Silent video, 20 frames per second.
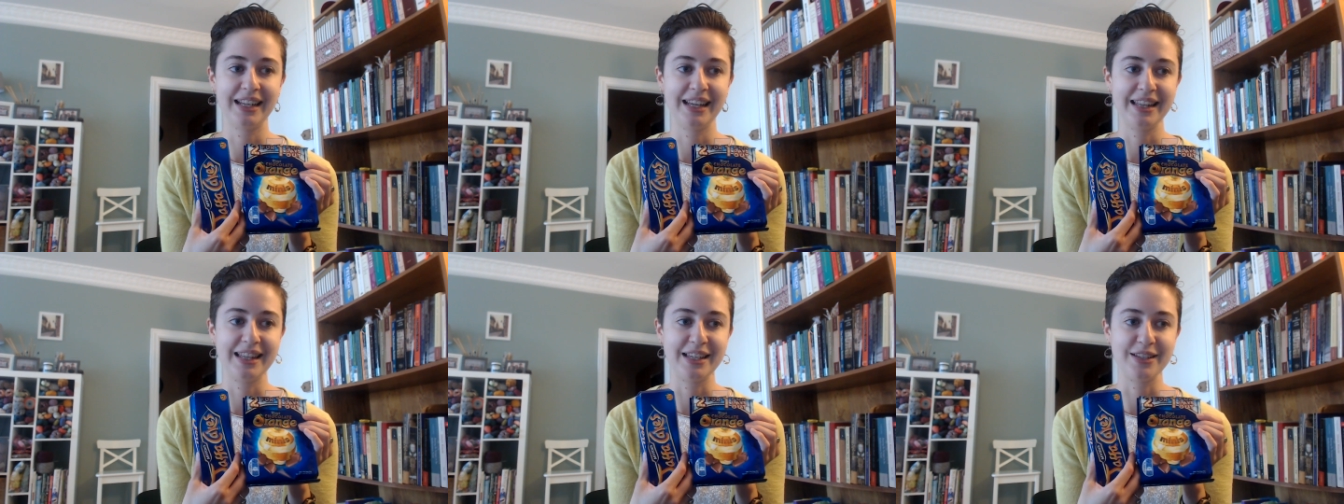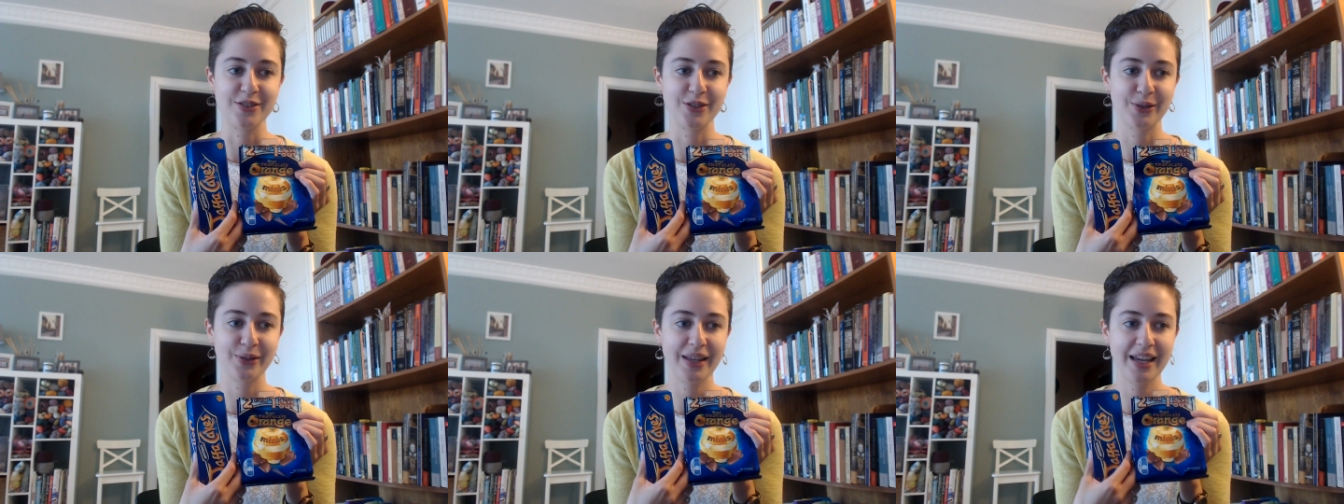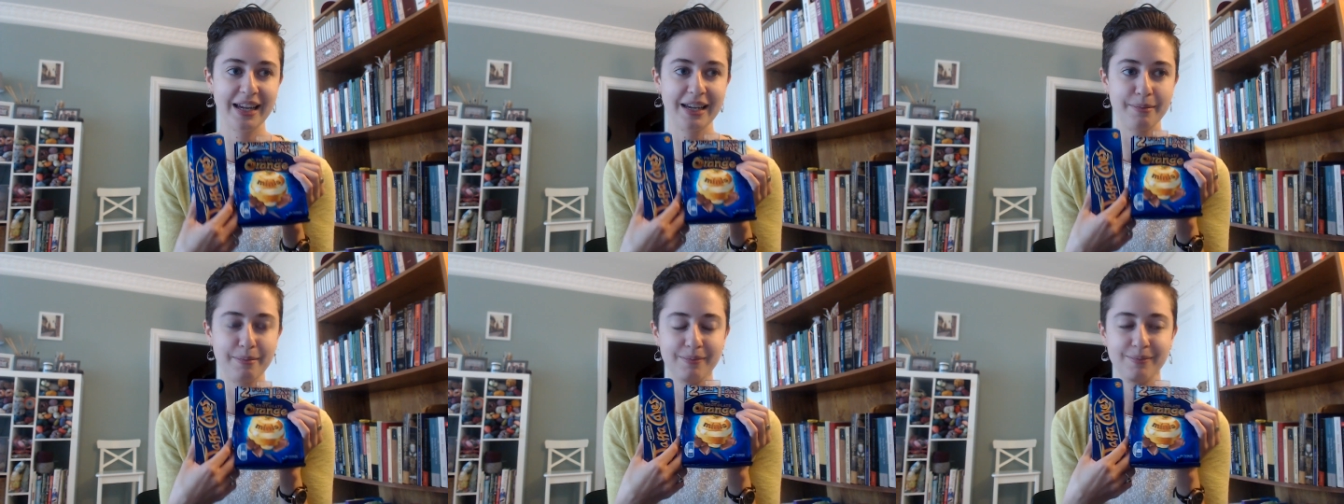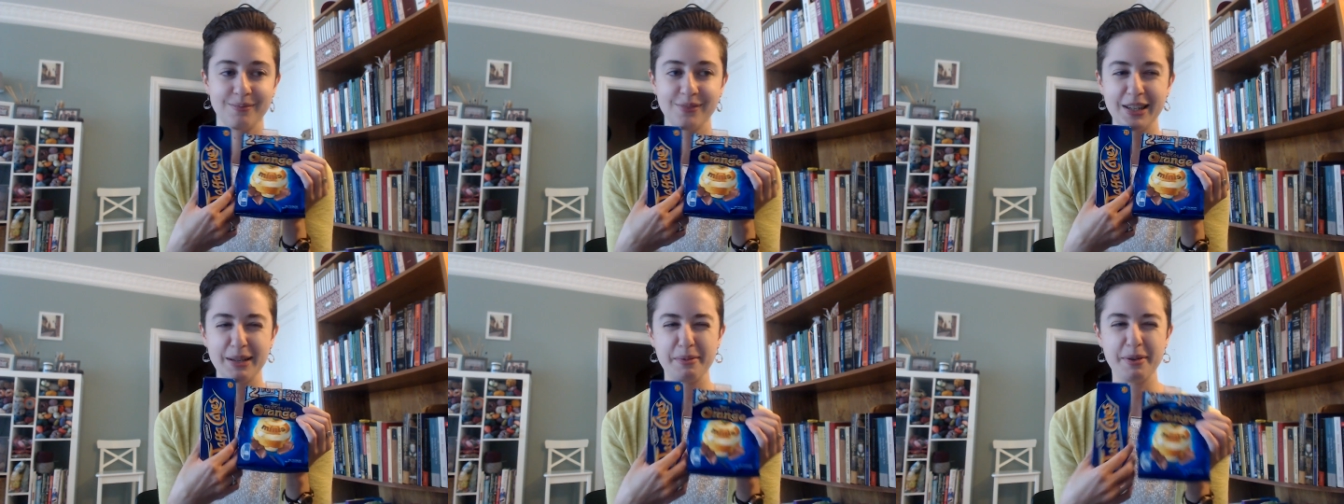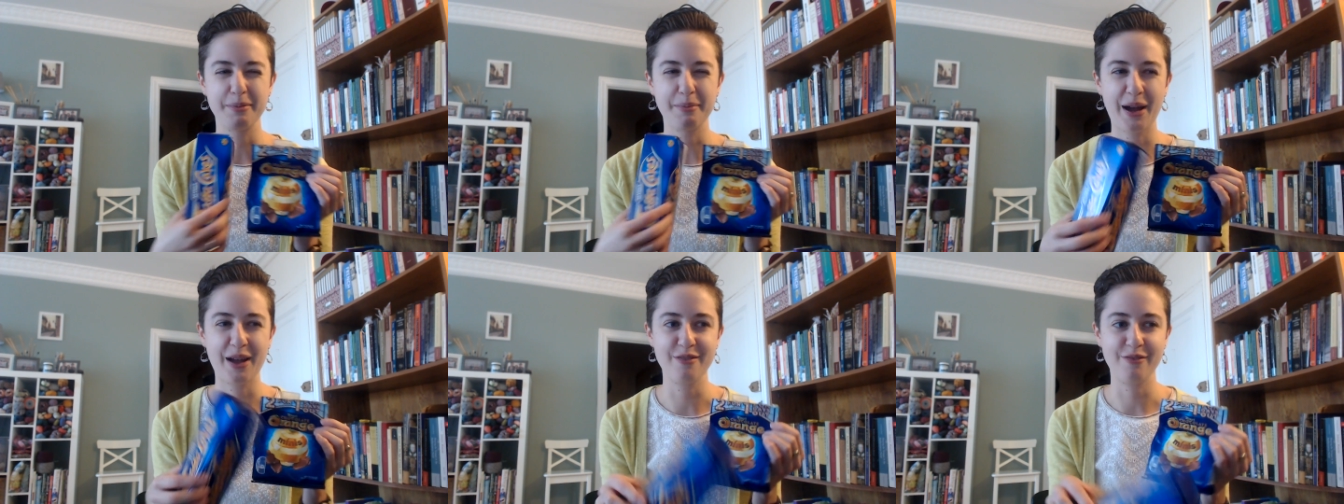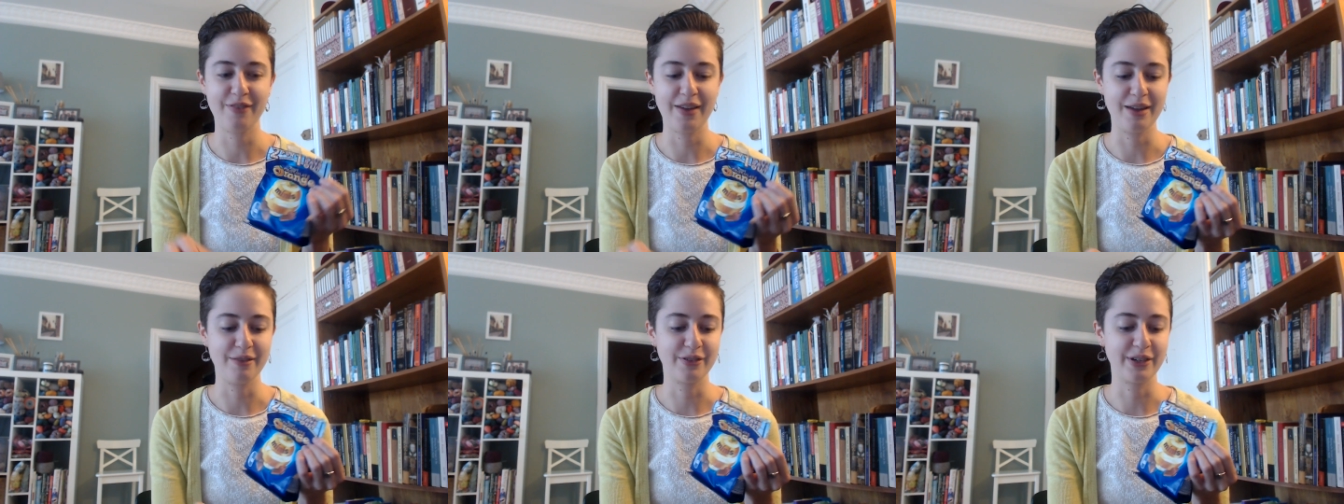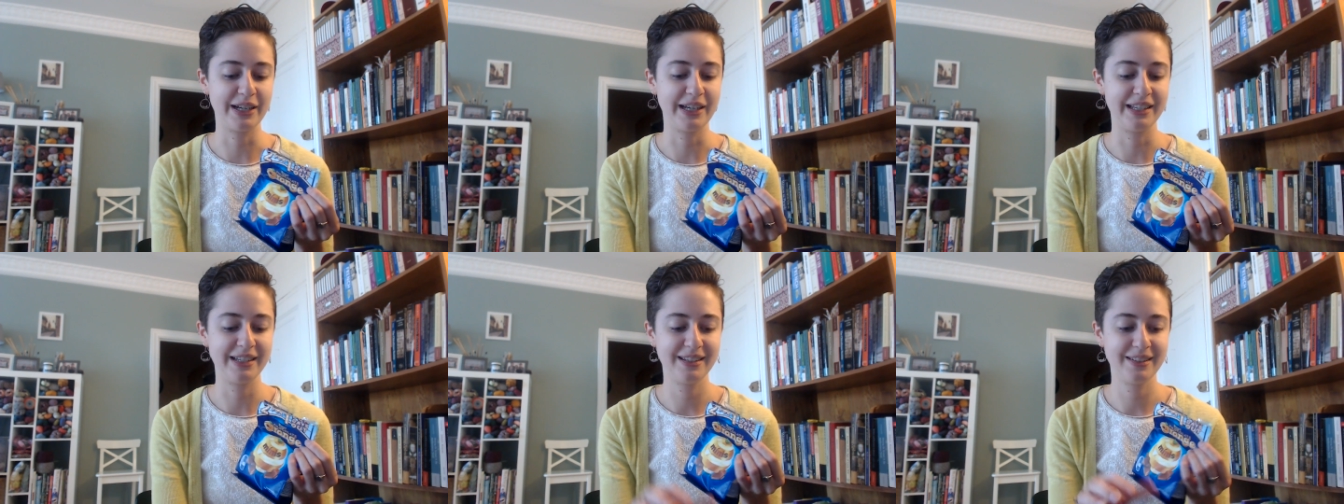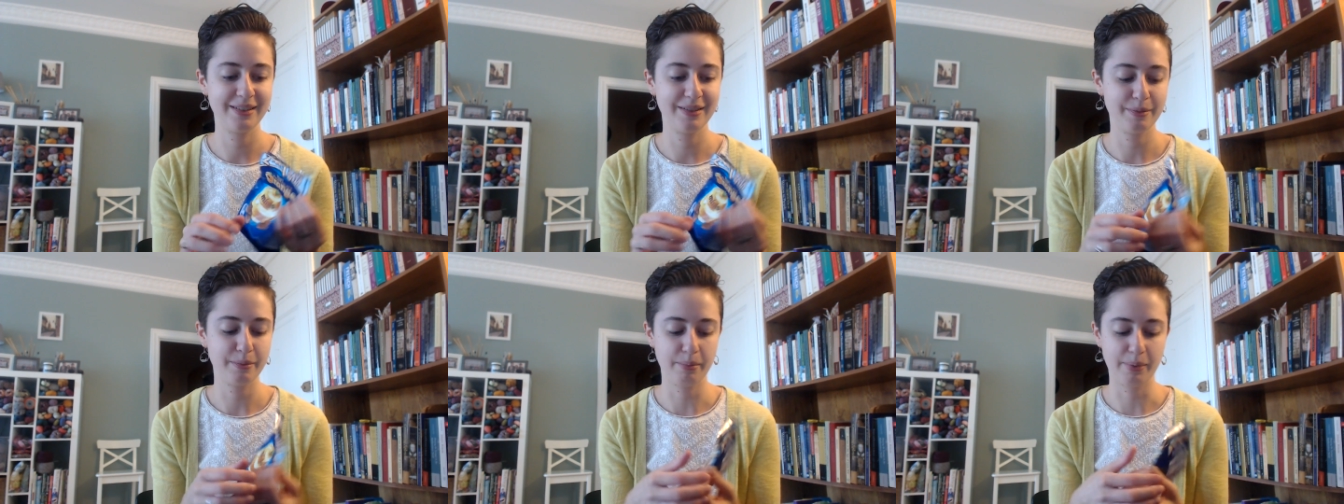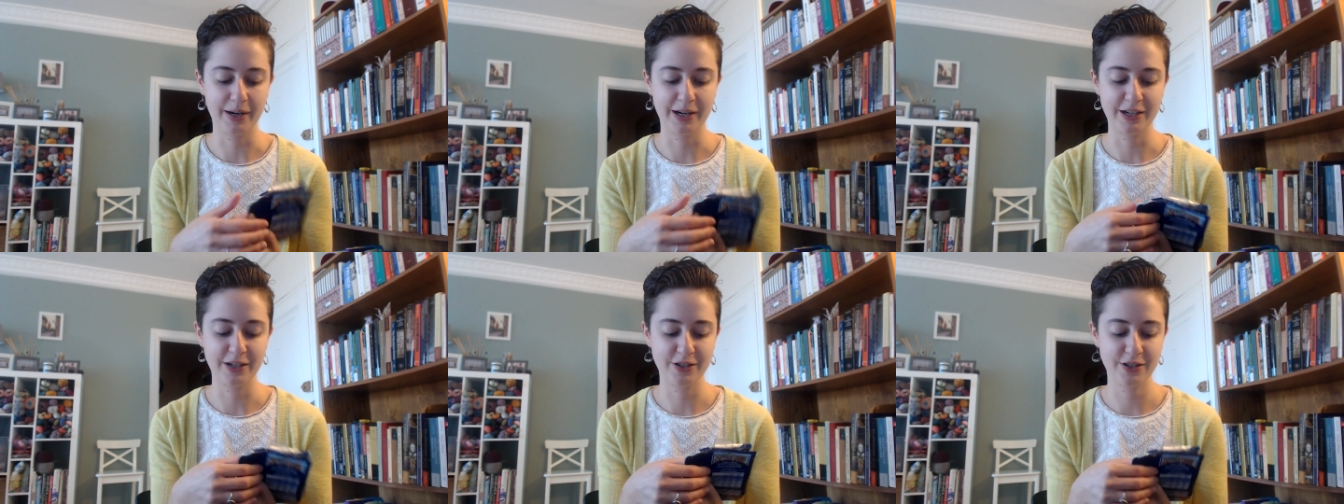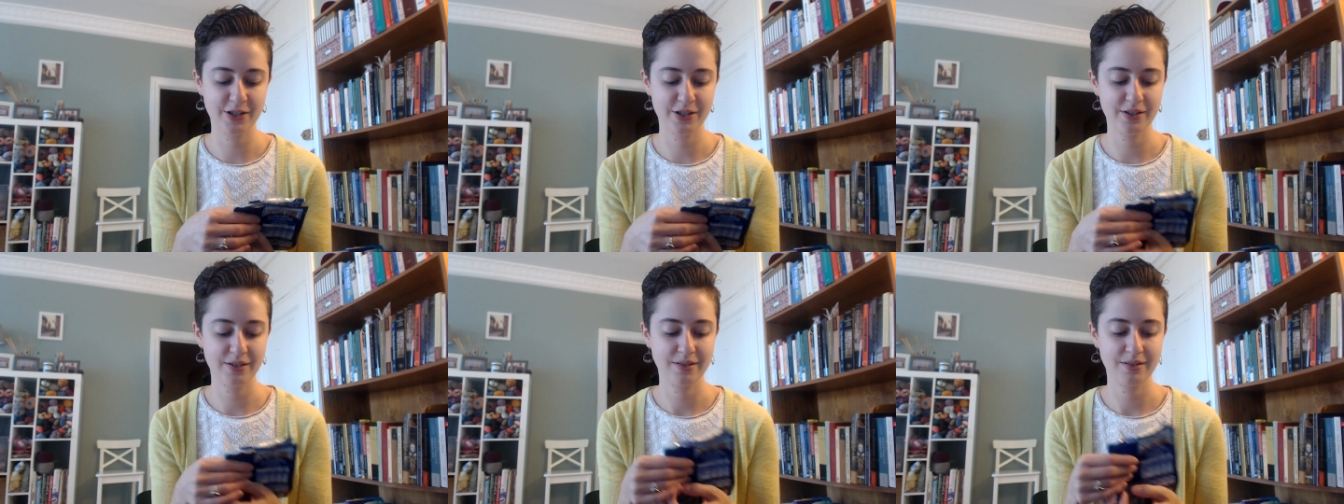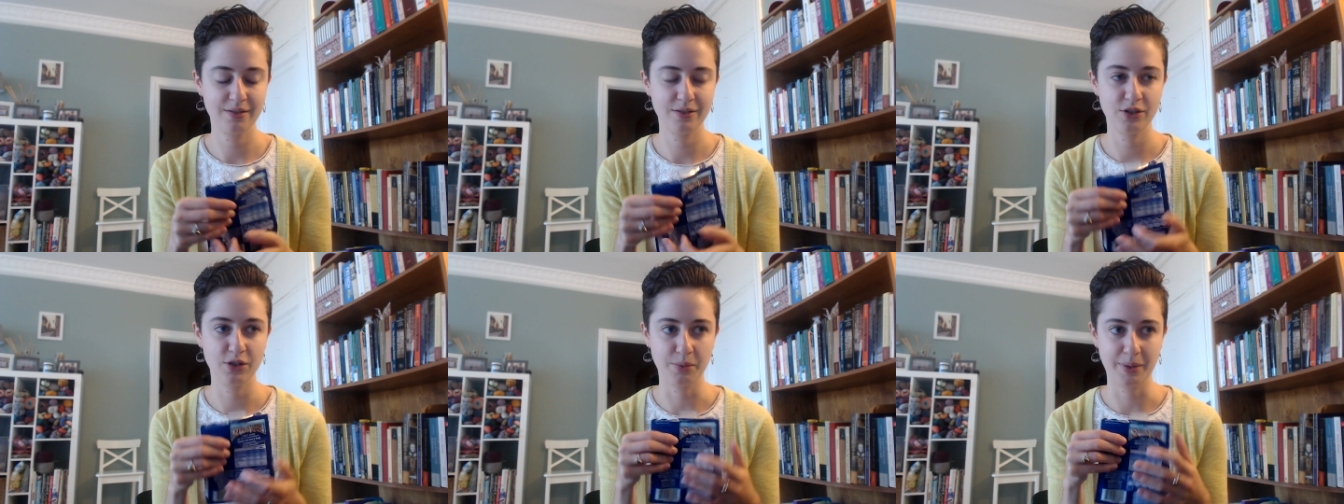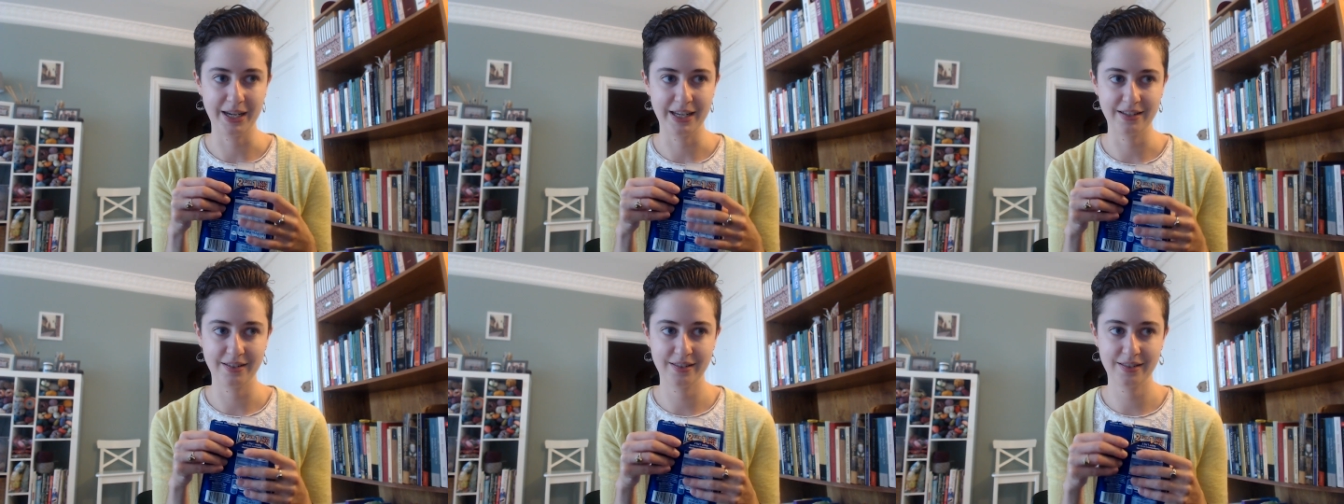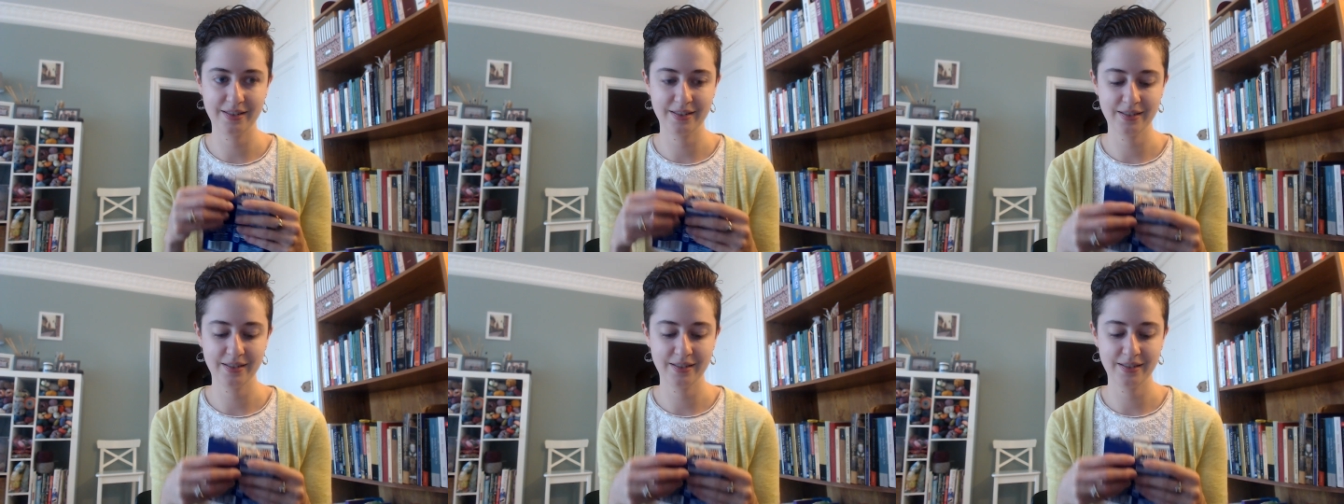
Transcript: And these are like some of my favorite British sweets.